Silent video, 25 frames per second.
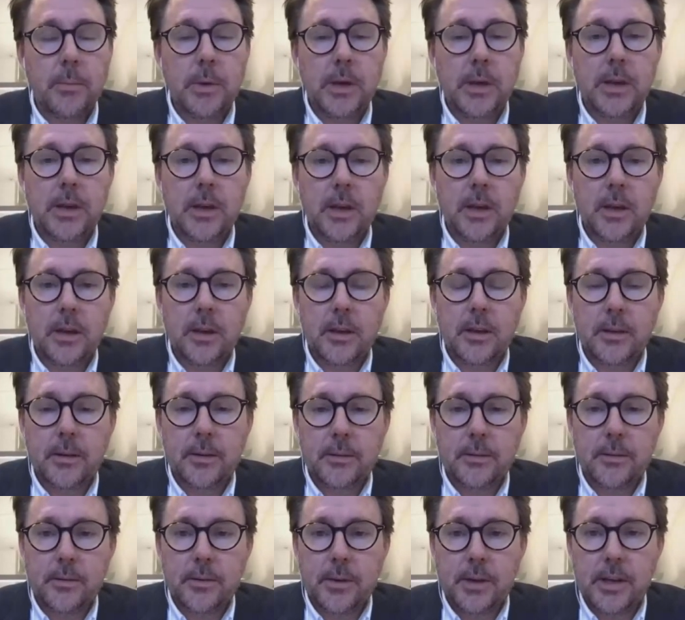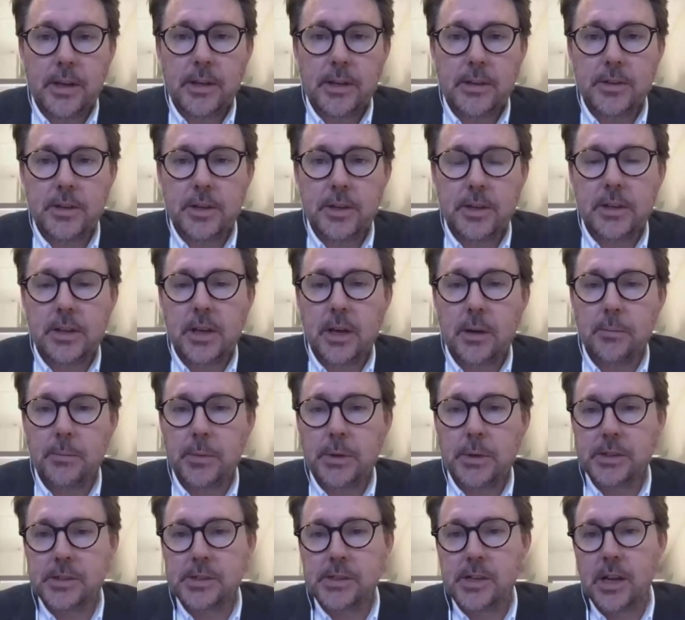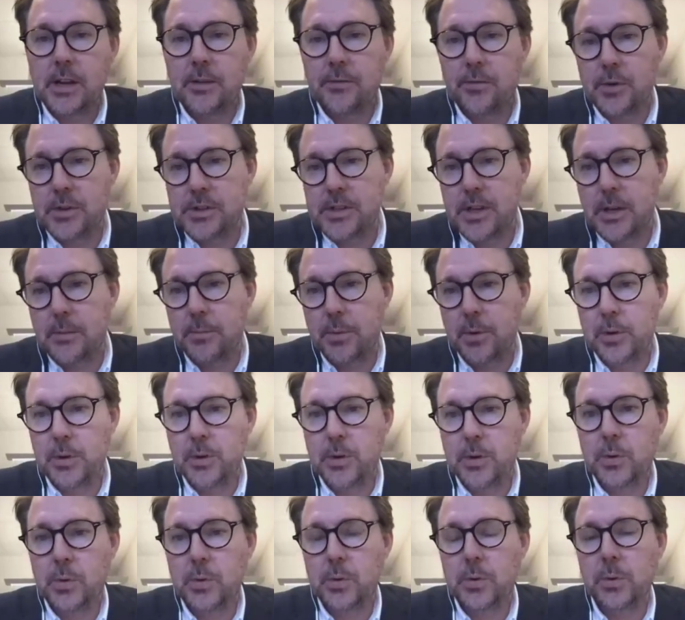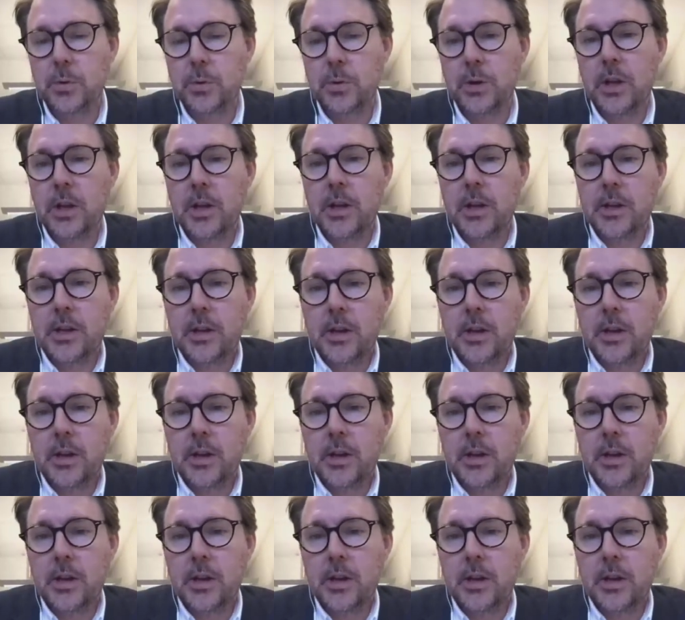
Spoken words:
big internet companies like, for example, Google,